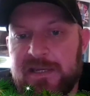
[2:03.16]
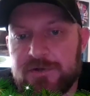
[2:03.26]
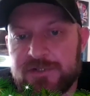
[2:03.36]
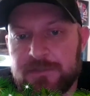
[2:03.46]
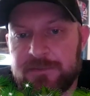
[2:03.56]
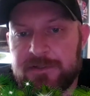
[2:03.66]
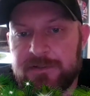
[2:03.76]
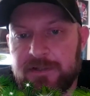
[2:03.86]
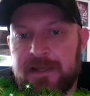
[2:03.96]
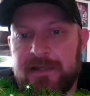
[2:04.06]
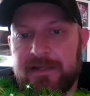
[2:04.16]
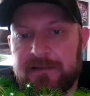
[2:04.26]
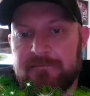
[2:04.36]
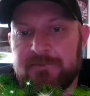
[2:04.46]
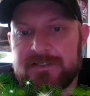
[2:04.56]
or something, and
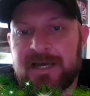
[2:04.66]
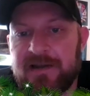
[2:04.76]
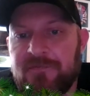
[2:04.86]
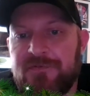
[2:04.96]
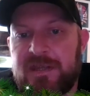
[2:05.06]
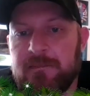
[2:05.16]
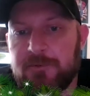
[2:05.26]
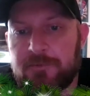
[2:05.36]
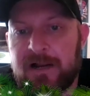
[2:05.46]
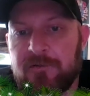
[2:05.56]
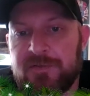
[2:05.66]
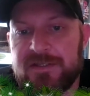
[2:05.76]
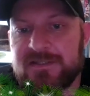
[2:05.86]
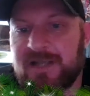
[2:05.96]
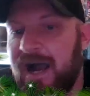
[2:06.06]
it was kind of themed around
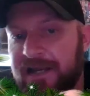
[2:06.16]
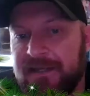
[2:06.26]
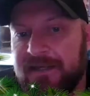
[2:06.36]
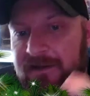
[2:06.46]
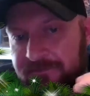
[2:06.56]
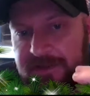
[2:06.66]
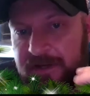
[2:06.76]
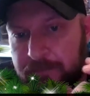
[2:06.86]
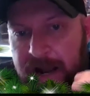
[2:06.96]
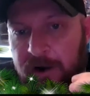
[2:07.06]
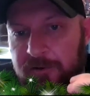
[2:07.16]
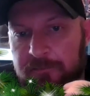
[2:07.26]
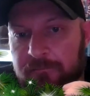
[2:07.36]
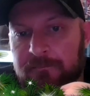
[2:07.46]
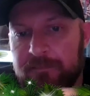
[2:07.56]
this idea of the
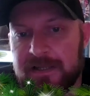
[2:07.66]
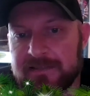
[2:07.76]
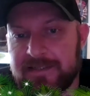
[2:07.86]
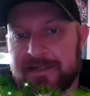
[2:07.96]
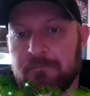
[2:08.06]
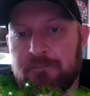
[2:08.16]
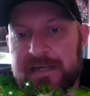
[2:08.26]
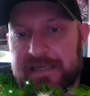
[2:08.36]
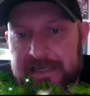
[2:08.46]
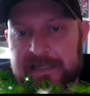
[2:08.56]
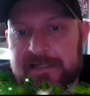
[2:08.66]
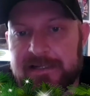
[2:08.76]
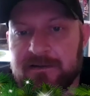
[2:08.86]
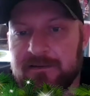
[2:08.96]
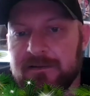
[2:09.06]
amalgam as like a
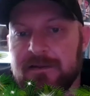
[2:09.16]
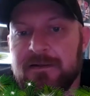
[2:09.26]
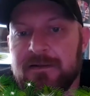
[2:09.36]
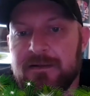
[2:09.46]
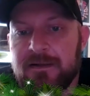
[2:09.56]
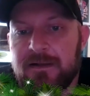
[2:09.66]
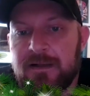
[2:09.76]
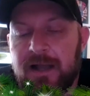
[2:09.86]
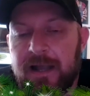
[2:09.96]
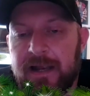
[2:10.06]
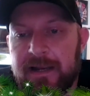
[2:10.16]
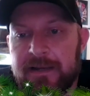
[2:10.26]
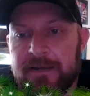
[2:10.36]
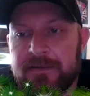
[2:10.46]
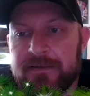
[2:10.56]
being. Mm-hmm.
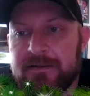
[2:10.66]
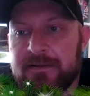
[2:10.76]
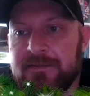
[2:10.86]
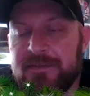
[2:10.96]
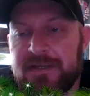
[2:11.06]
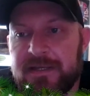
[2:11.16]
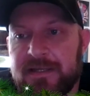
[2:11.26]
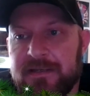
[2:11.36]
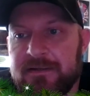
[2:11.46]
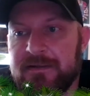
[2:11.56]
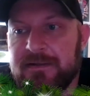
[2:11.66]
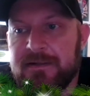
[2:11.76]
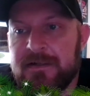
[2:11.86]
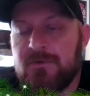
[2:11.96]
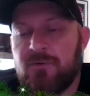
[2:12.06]
And then
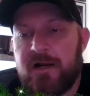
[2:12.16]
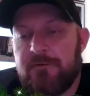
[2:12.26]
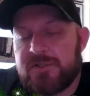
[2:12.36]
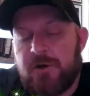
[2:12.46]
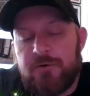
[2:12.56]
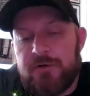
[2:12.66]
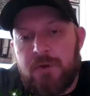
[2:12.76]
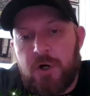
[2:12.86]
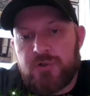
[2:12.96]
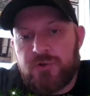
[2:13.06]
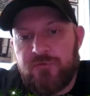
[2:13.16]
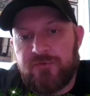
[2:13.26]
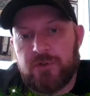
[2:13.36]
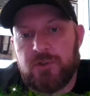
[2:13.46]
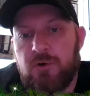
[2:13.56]
when I was going to Marshall
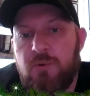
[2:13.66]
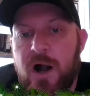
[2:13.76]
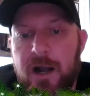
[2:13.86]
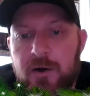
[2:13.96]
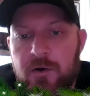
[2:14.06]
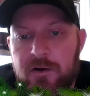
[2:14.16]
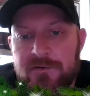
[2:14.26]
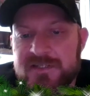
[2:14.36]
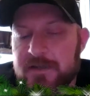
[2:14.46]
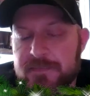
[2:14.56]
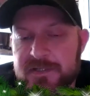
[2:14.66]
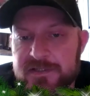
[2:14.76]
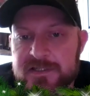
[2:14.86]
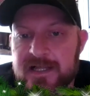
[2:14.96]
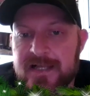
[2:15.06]
for a little while, I was taking
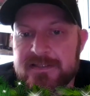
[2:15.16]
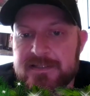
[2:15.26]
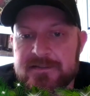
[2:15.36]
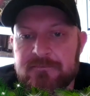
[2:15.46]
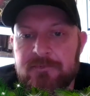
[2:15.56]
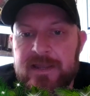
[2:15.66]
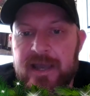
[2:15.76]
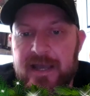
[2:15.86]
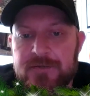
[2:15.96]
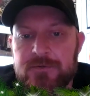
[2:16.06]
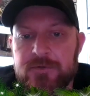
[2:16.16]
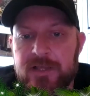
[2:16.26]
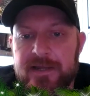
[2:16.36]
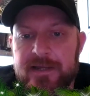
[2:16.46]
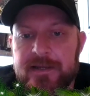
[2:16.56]
business classes, and we had to
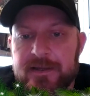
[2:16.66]
like,